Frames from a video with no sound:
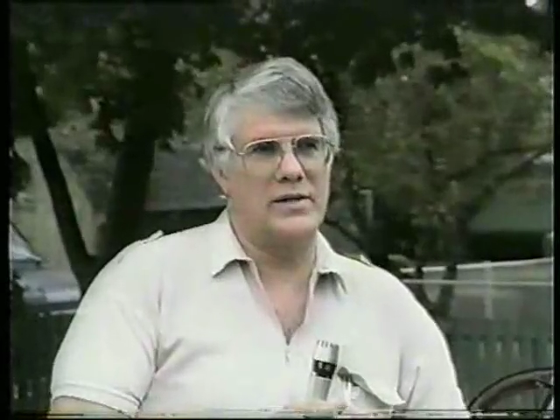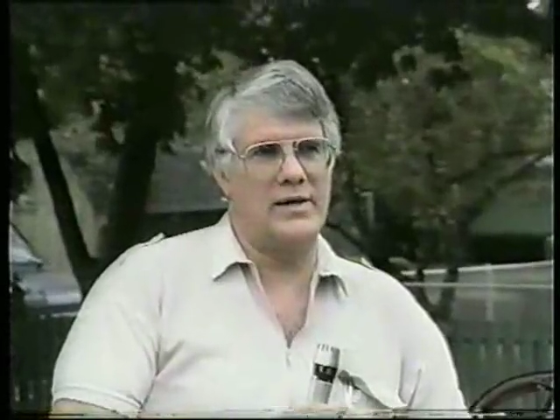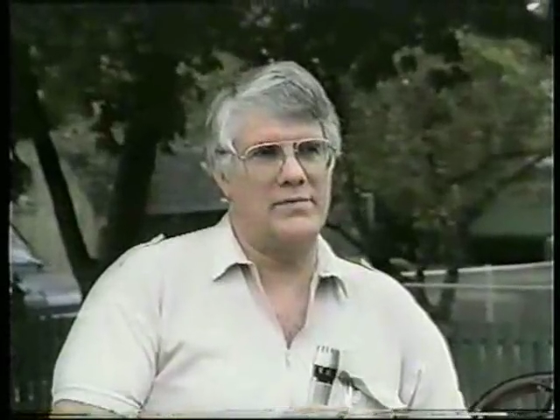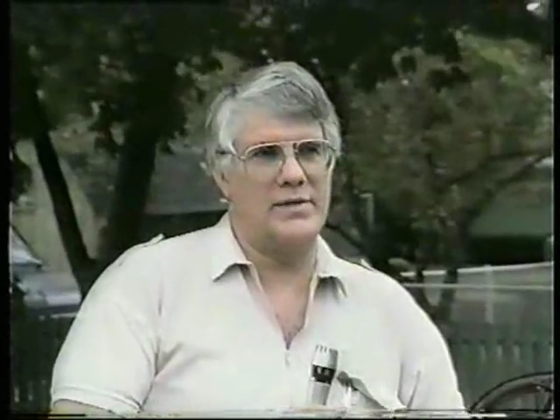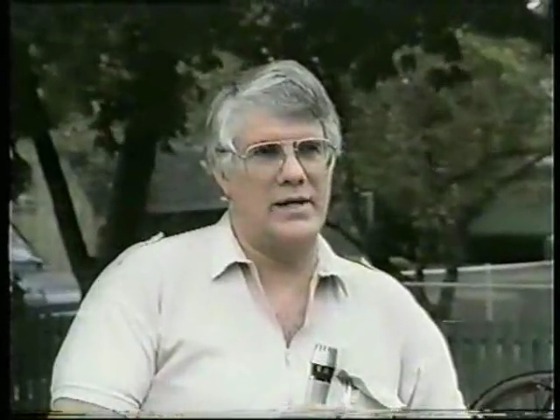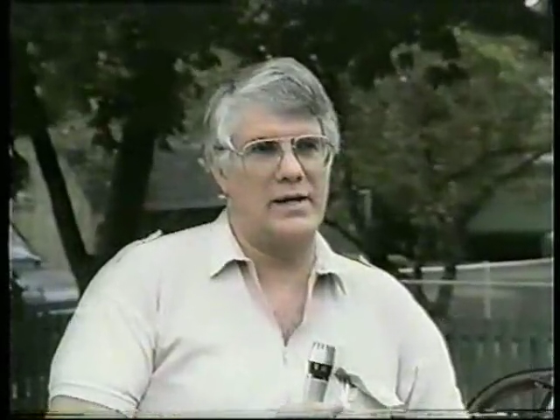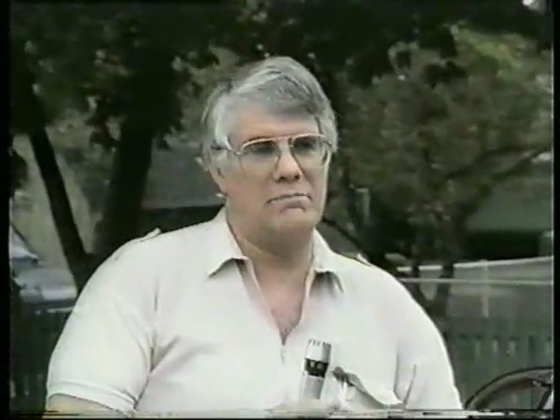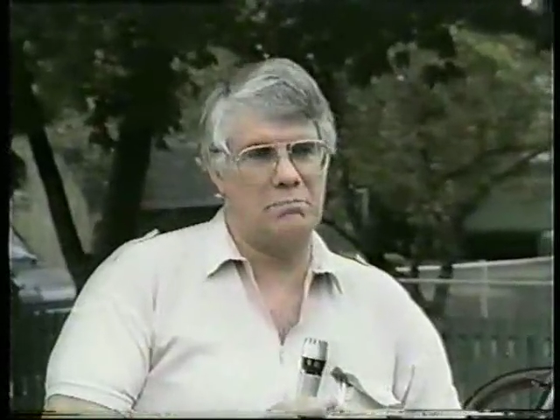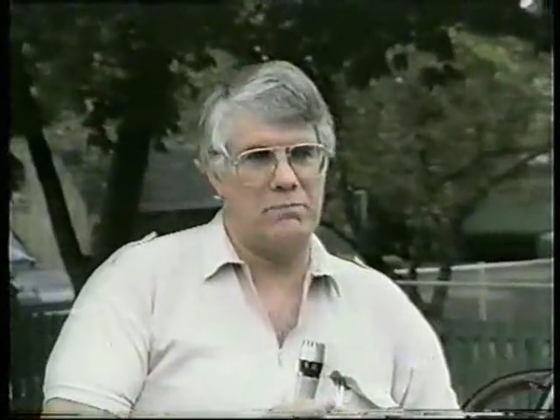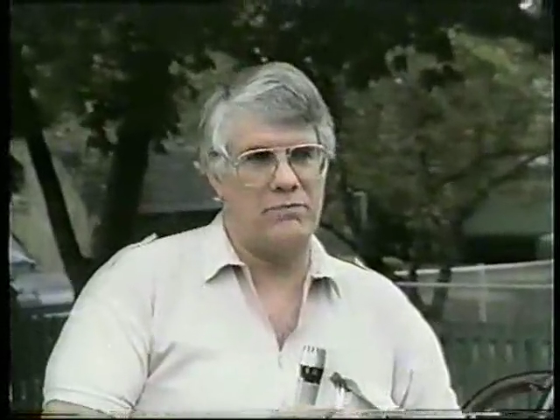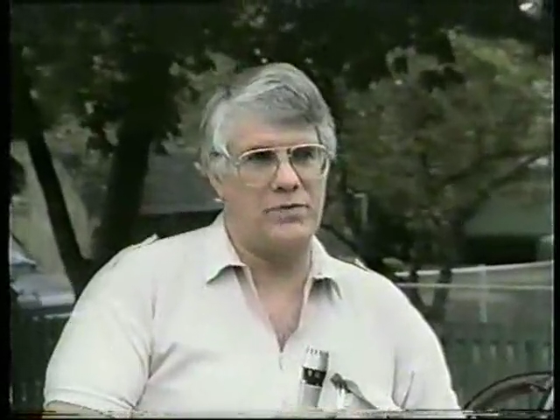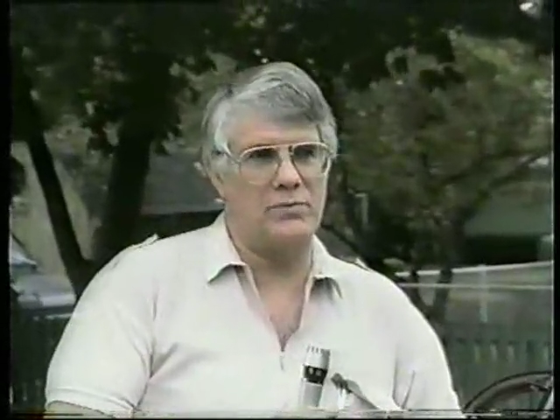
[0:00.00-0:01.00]
into heaven. I got
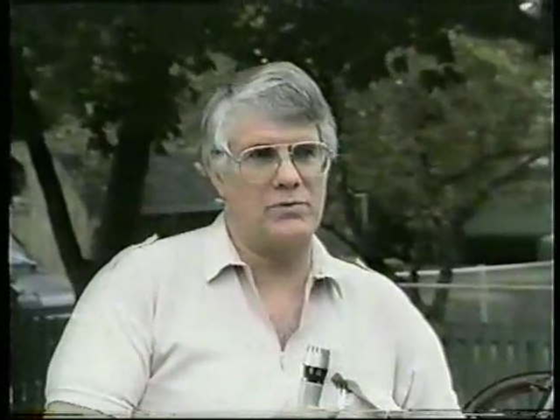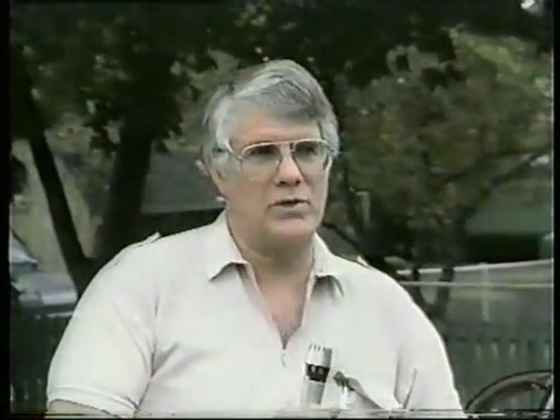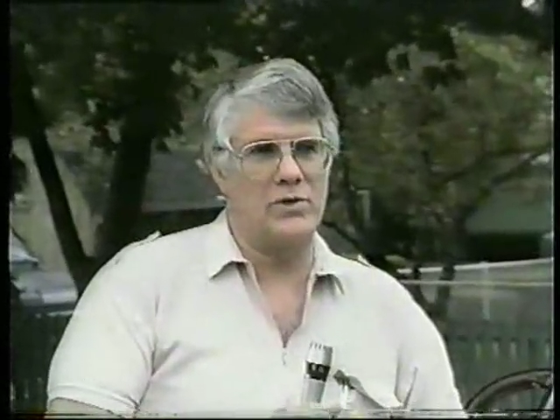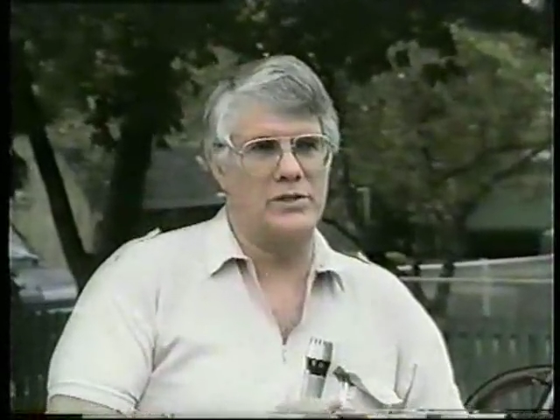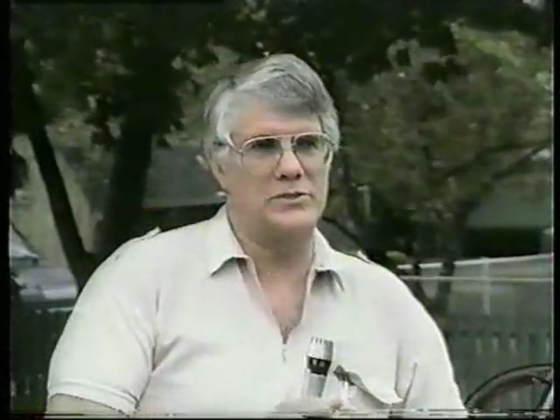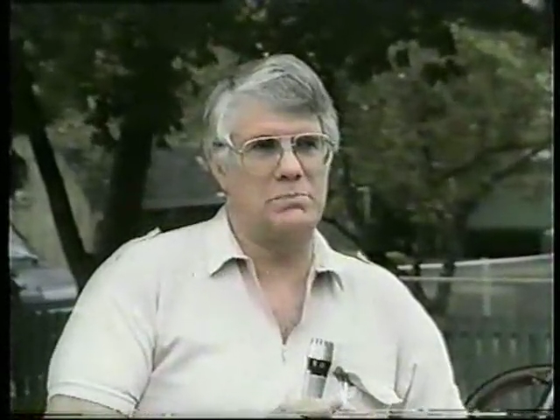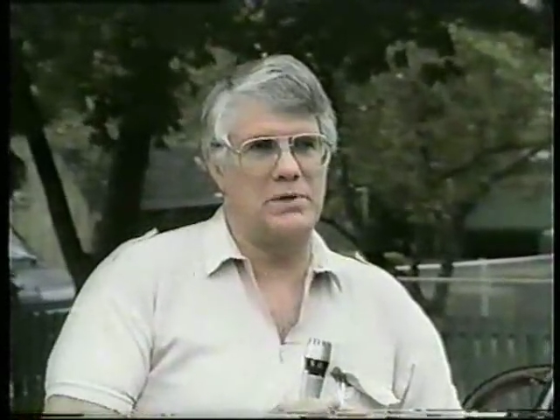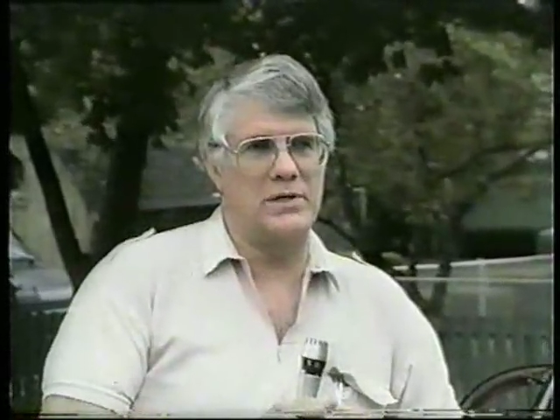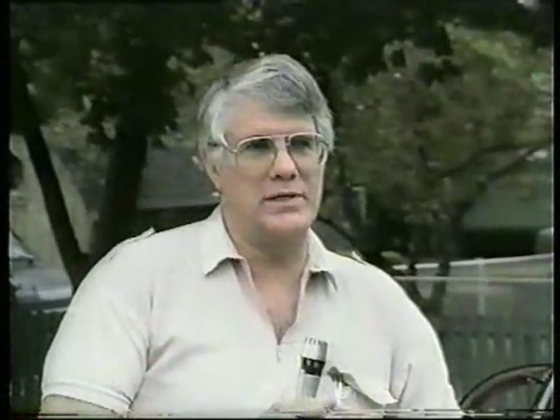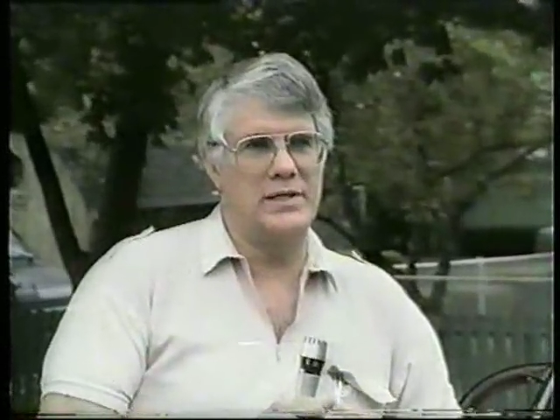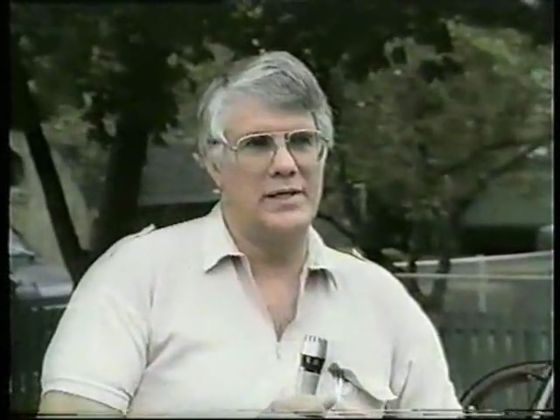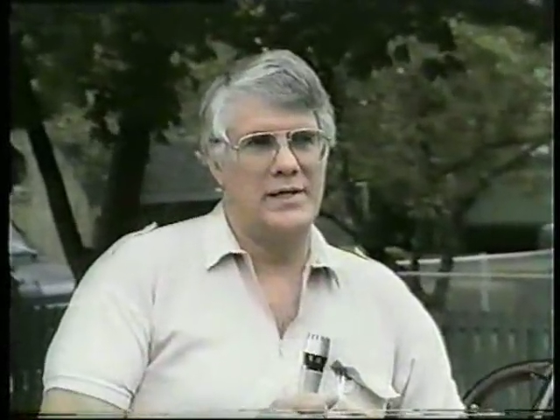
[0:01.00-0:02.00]
filled with the Holy
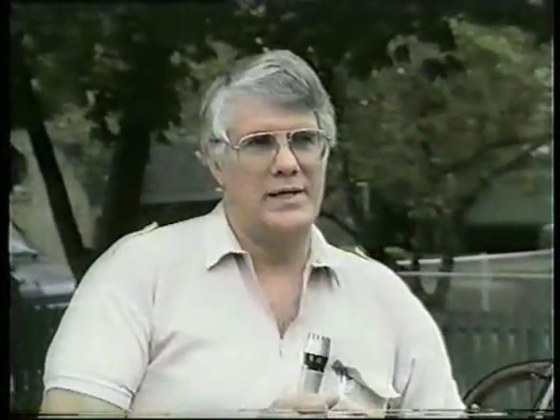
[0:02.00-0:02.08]
Spirit.